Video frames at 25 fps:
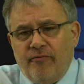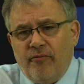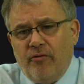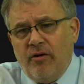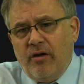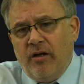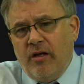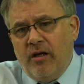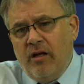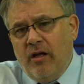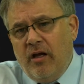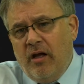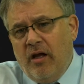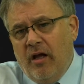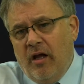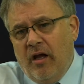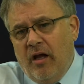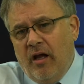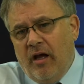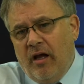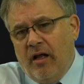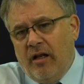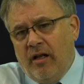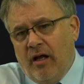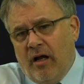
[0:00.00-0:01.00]
free
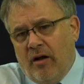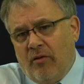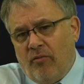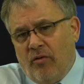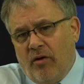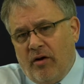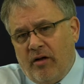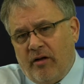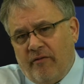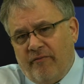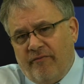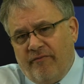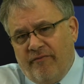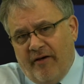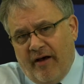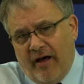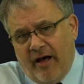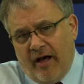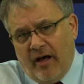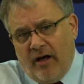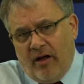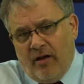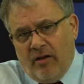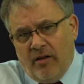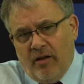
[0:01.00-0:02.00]
and not running
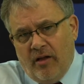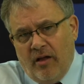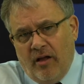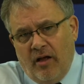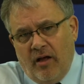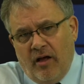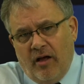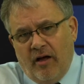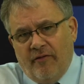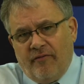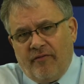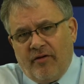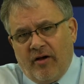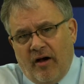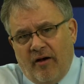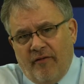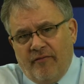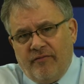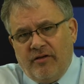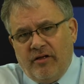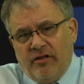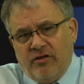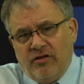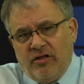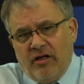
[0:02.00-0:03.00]
afoul of
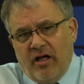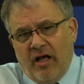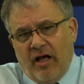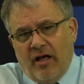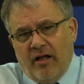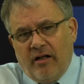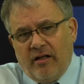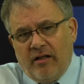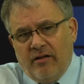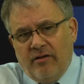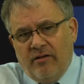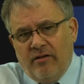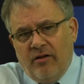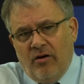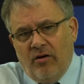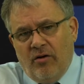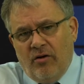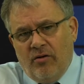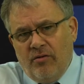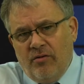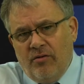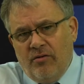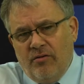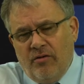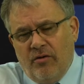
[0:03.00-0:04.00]
confidentiality. And
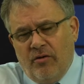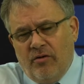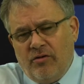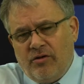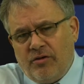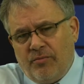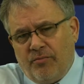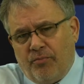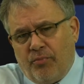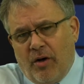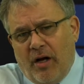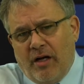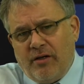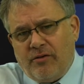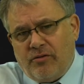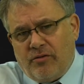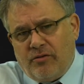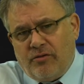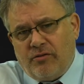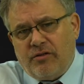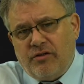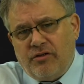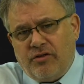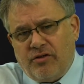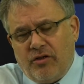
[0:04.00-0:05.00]
there are some
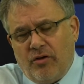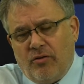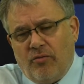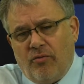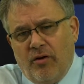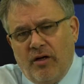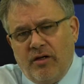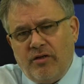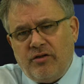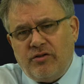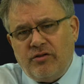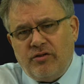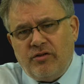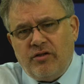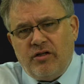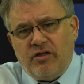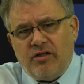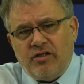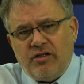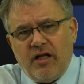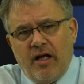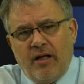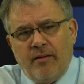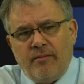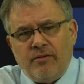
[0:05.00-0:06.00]
practical considerations in
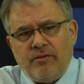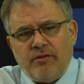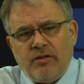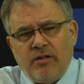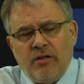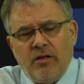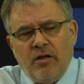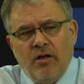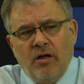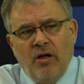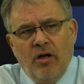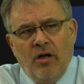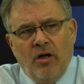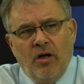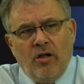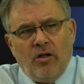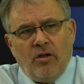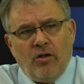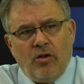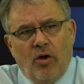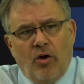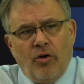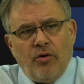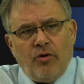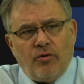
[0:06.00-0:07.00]
establishing
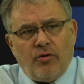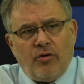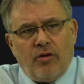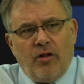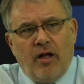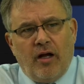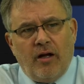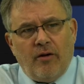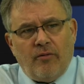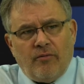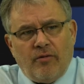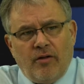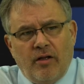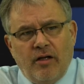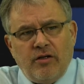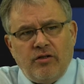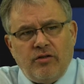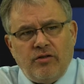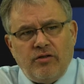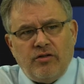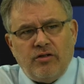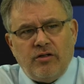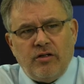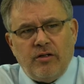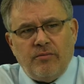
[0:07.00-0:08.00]
lawyer-client
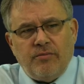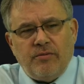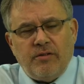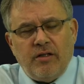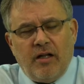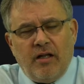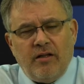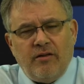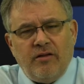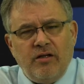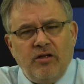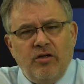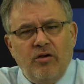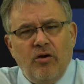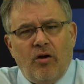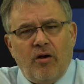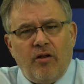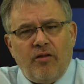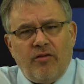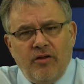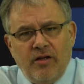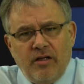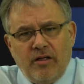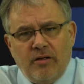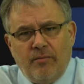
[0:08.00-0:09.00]
relationships. And I think you ought
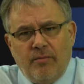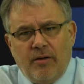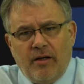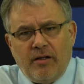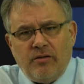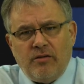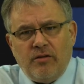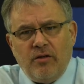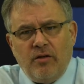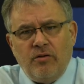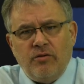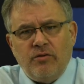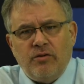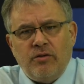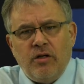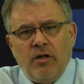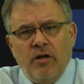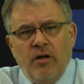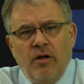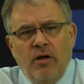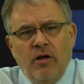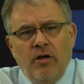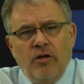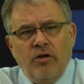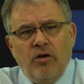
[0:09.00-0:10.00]
to think about those.
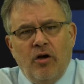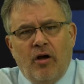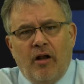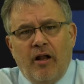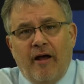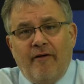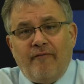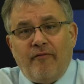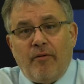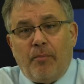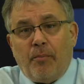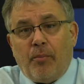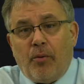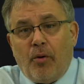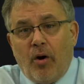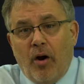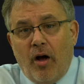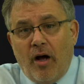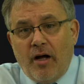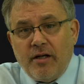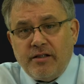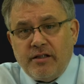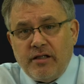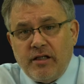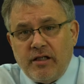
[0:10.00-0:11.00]
You ought to have a
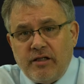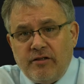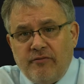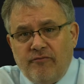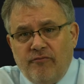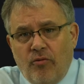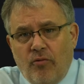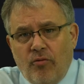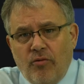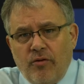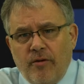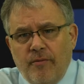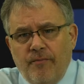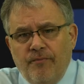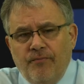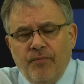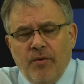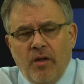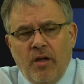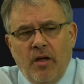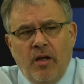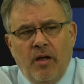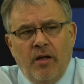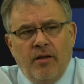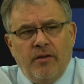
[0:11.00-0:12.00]
process for them.
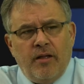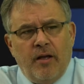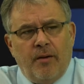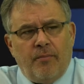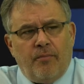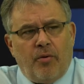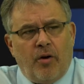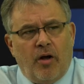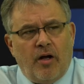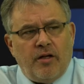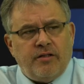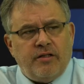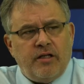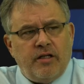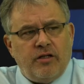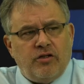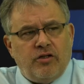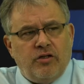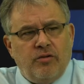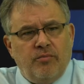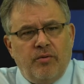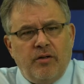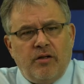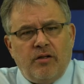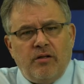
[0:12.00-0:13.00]
That process
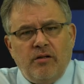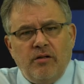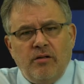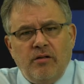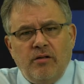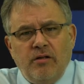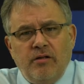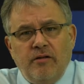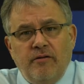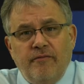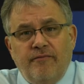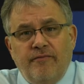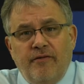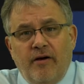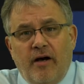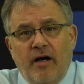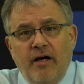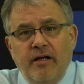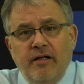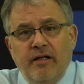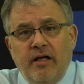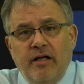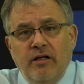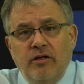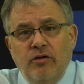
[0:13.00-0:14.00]
should be clearly
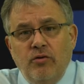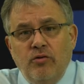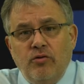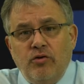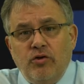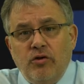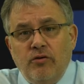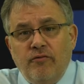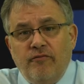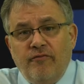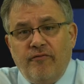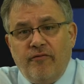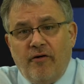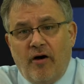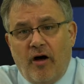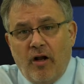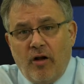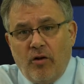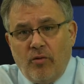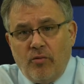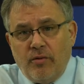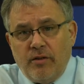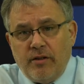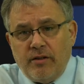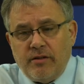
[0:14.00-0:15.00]
defined, and you should
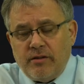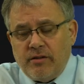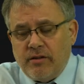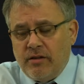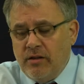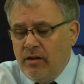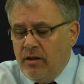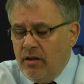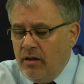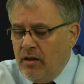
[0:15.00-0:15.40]
follow it